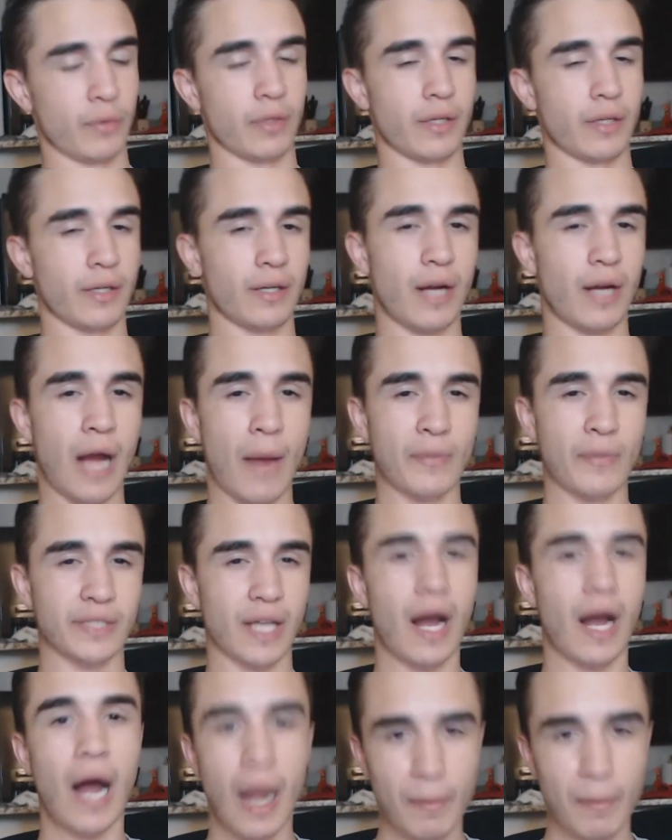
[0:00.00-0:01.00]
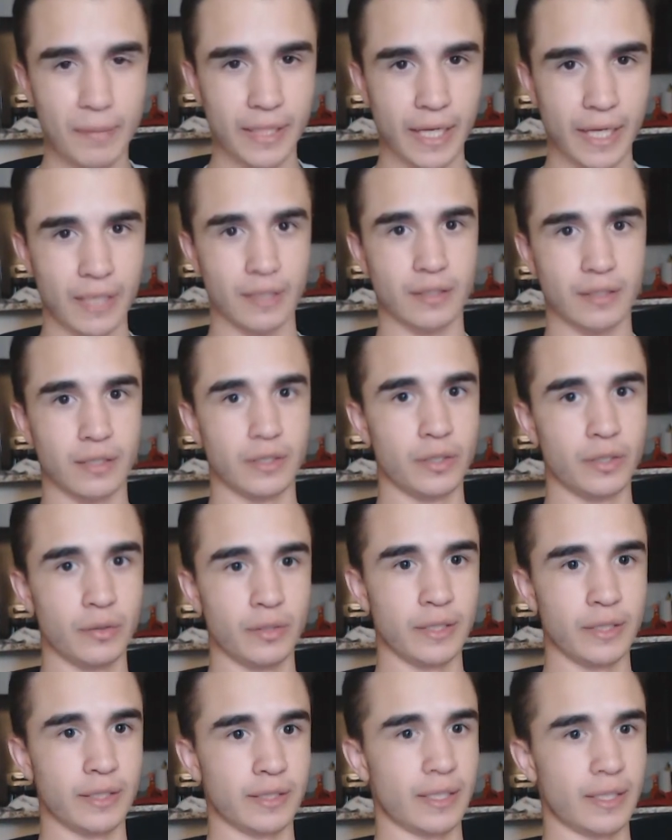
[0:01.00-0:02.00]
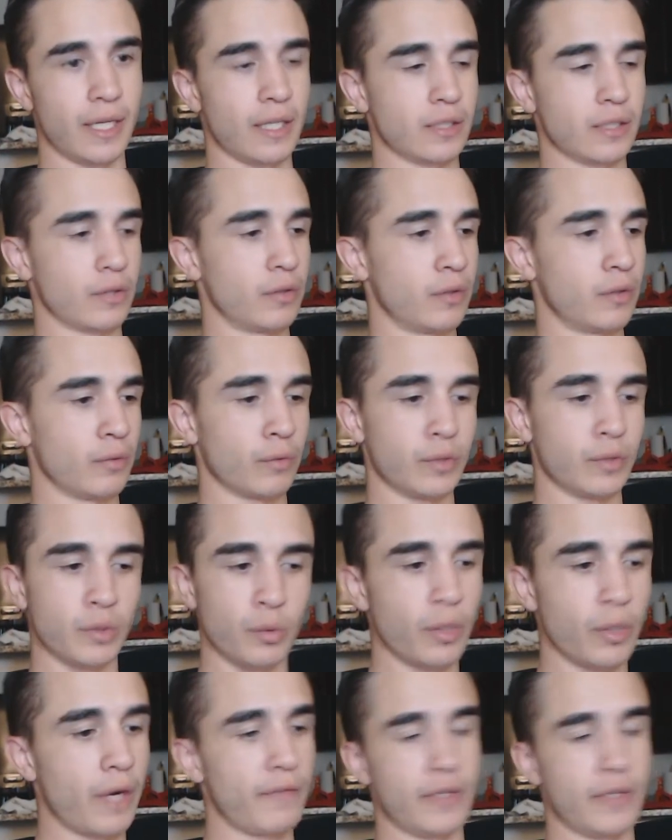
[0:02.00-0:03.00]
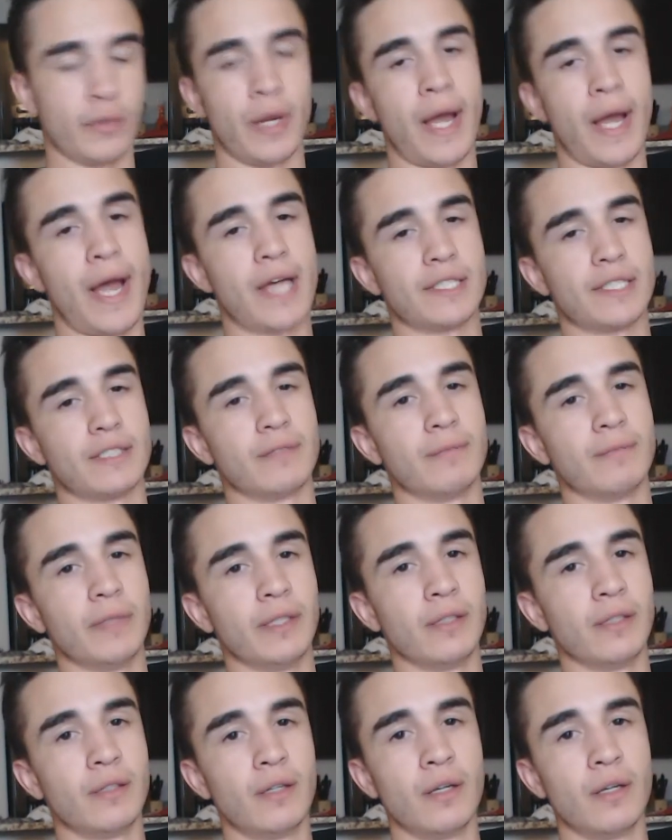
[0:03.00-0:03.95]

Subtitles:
I was obligated to do these things or do whatever you asked of me